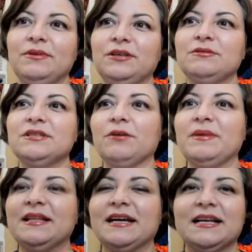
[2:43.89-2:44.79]
You tell me
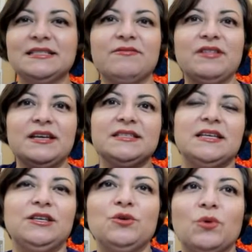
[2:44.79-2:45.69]
the kinds of things
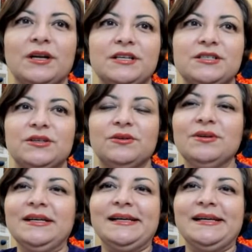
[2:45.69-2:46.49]
that you want to do,